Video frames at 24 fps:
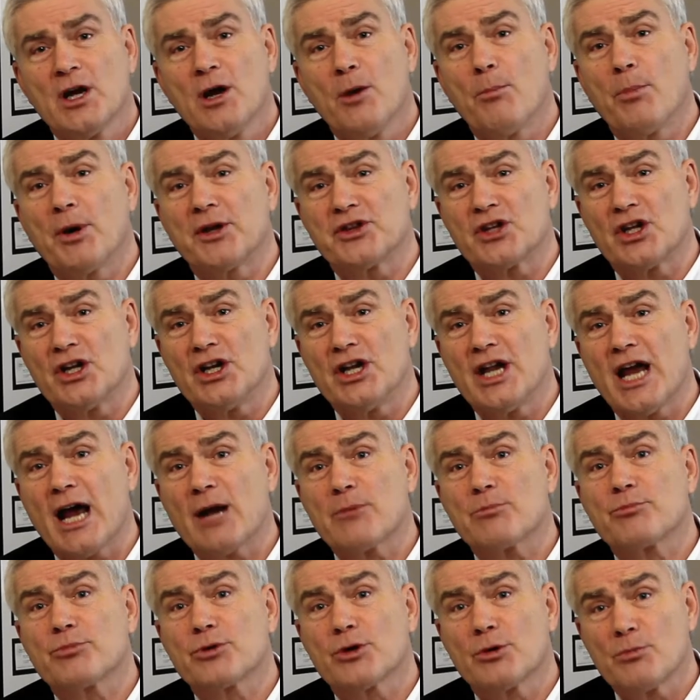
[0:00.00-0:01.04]
But the
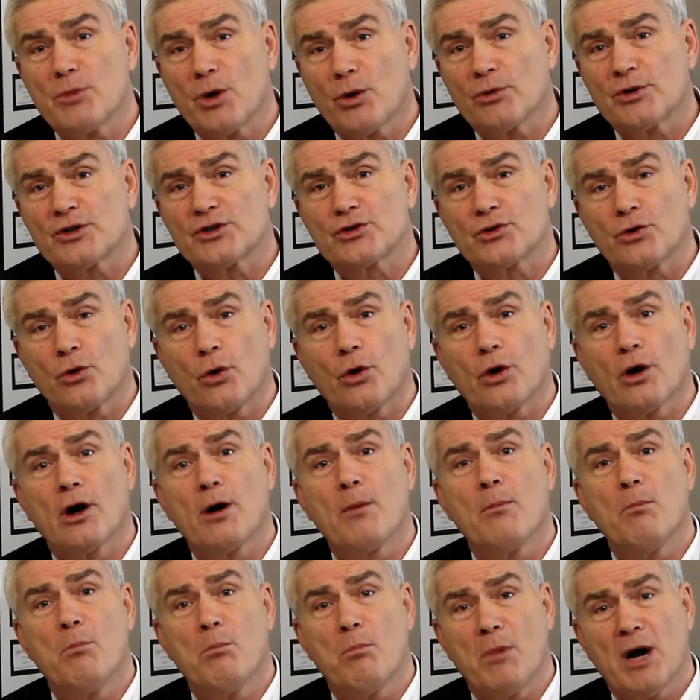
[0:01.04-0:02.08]
Net Promoter Score
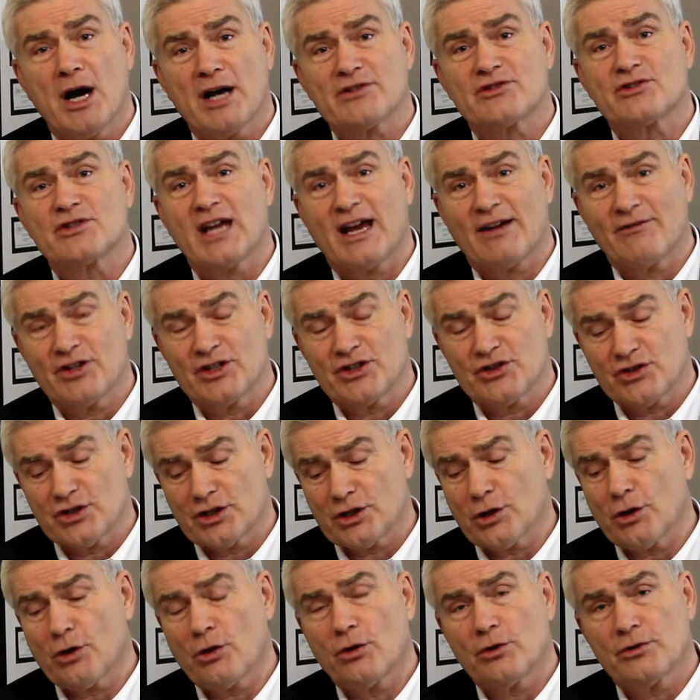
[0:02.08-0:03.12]
must have a
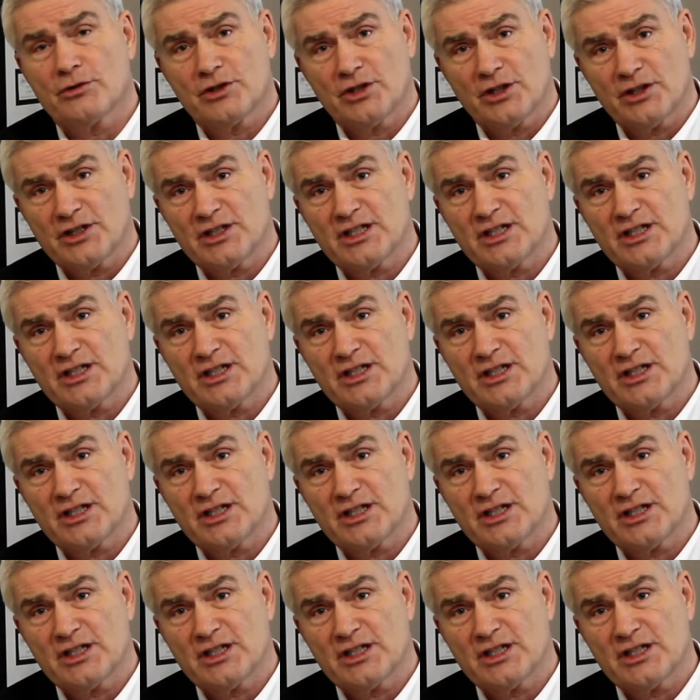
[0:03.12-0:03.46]
0 to